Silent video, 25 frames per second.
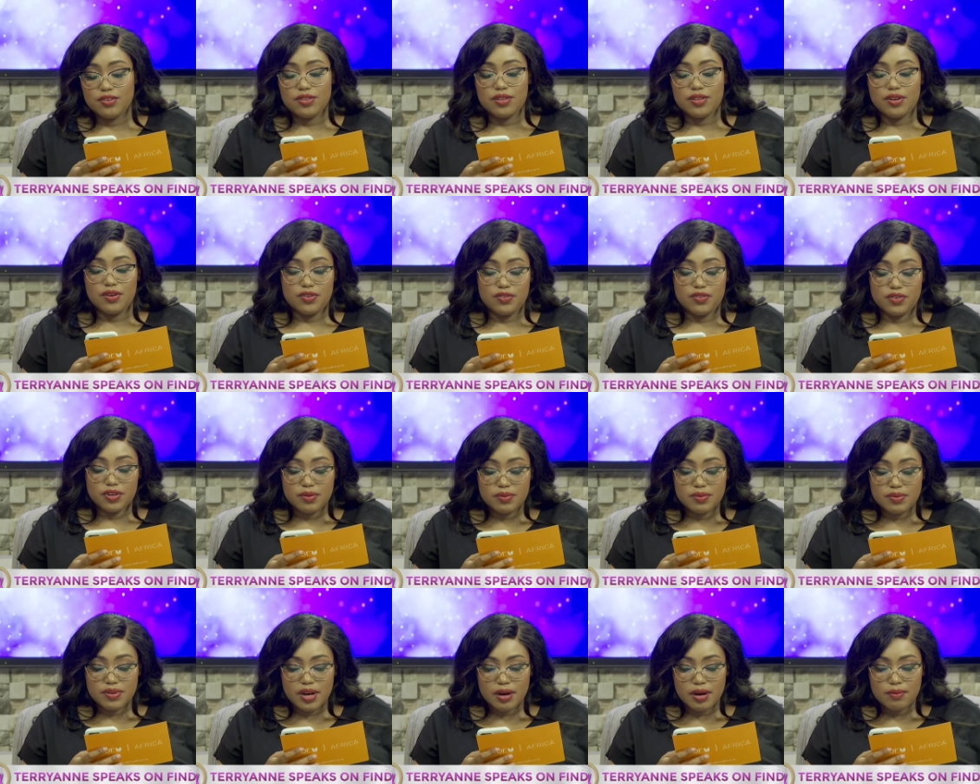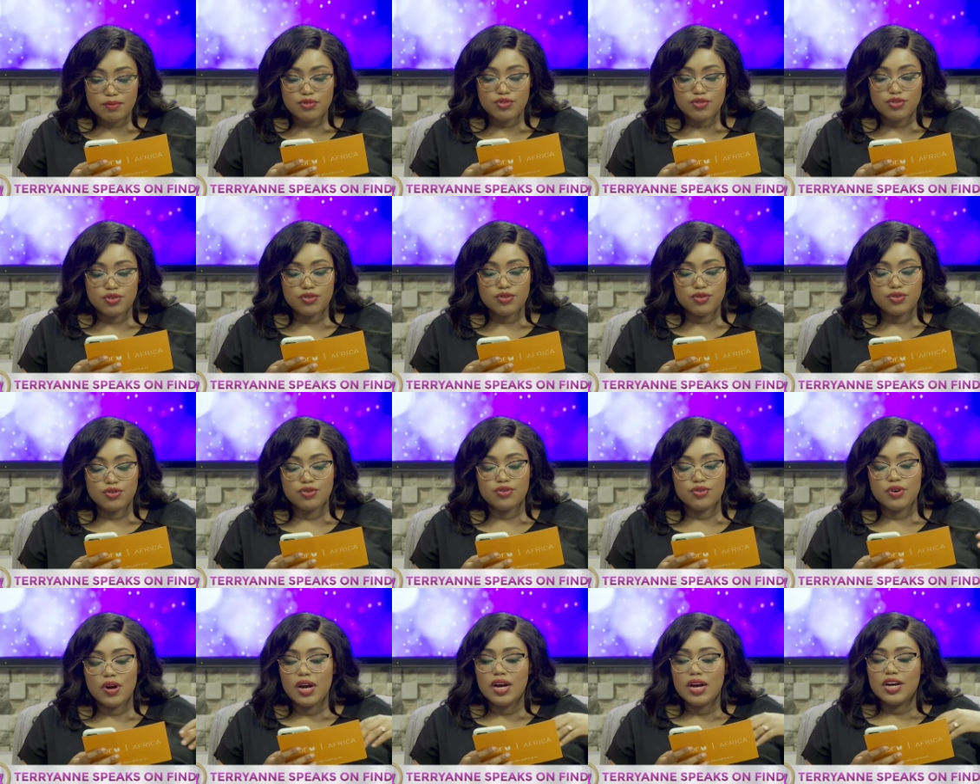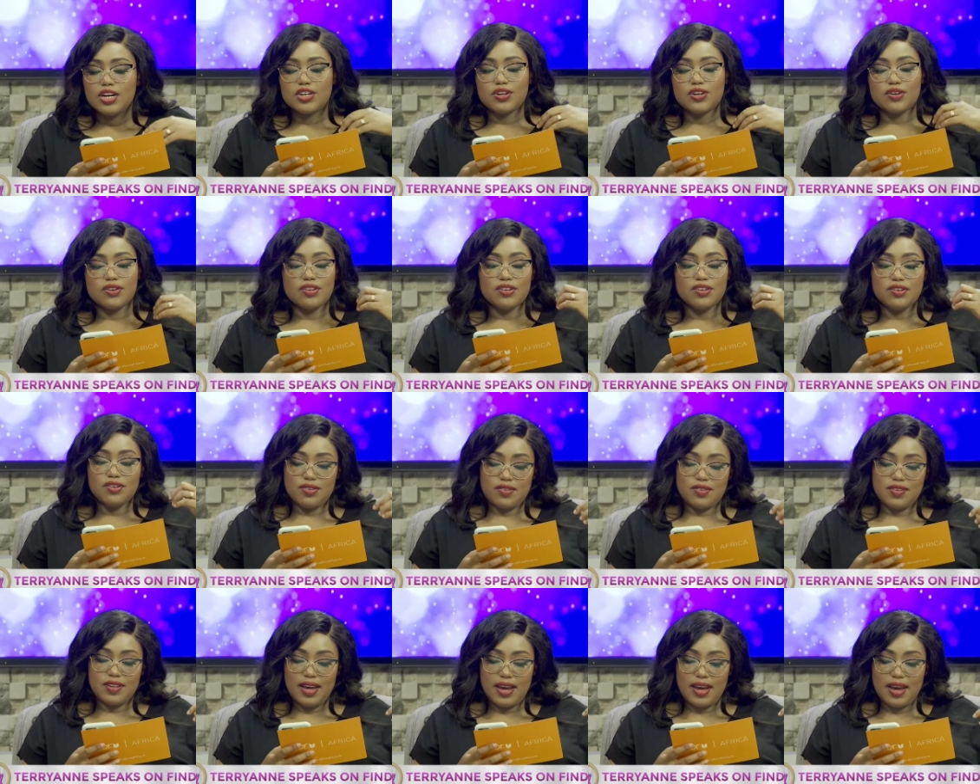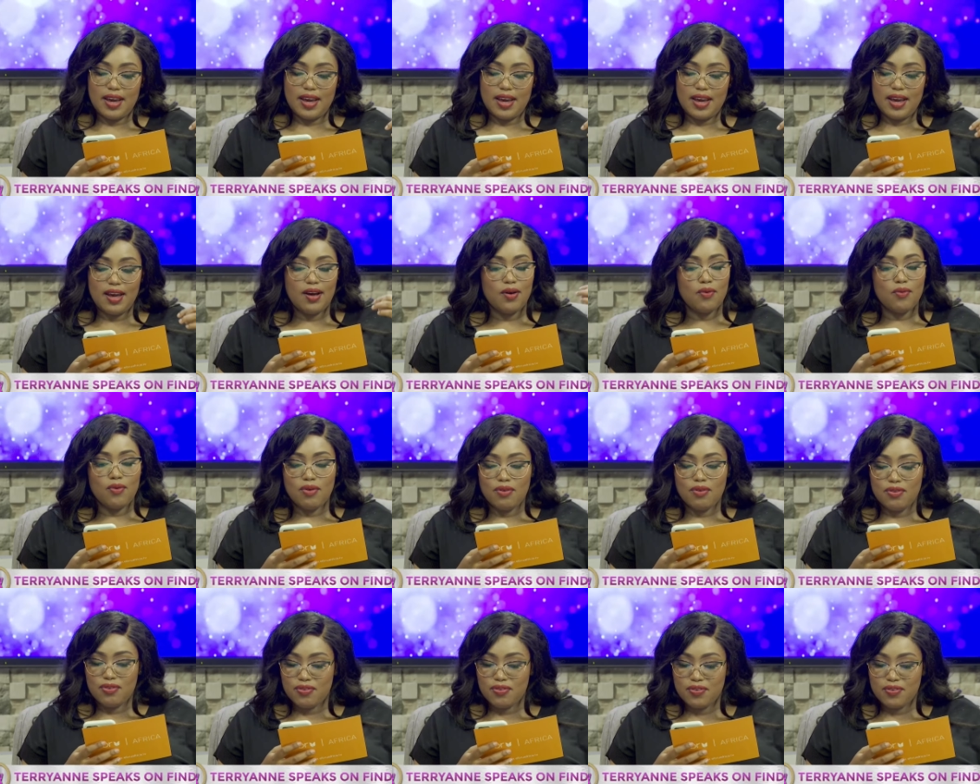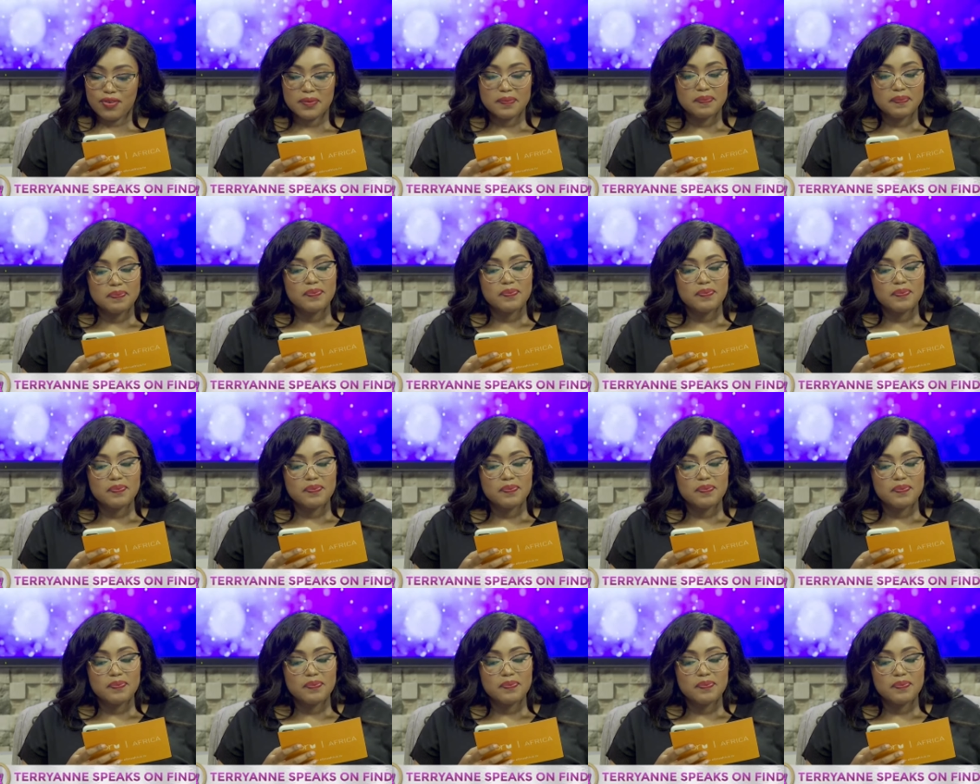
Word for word: their dreams come true she continues to say woof